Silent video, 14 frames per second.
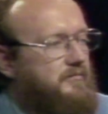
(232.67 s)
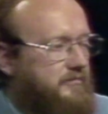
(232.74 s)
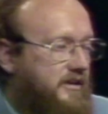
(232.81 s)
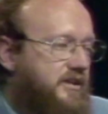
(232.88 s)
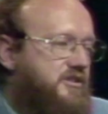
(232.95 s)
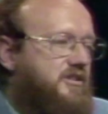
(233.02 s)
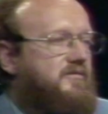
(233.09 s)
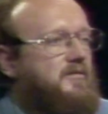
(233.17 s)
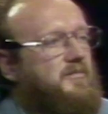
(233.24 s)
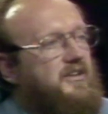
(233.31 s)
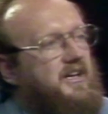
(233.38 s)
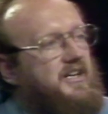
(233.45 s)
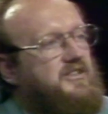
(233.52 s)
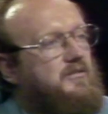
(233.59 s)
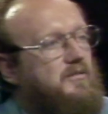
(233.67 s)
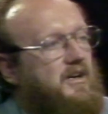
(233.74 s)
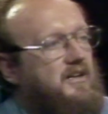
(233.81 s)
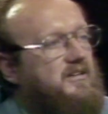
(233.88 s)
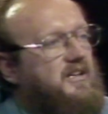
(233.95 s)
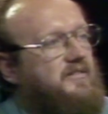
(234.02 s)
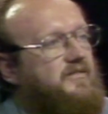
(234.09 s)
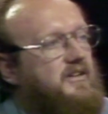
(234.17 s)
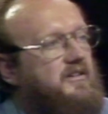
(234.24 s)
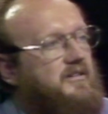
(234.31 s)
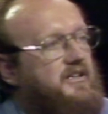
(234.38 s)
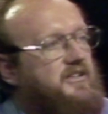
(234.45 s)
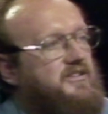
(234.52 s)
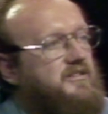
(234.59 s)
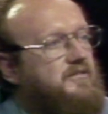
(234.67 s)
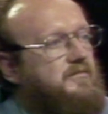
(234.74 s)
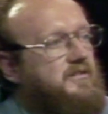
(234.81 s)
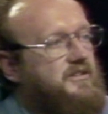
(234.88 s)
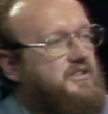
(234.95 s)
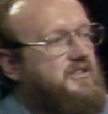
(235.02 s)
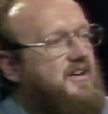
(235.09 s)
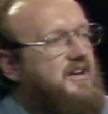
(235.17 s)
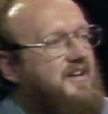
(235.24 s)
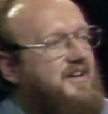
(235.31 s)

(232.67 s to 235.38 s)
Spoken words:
ranging from the National Wildlife Federation, which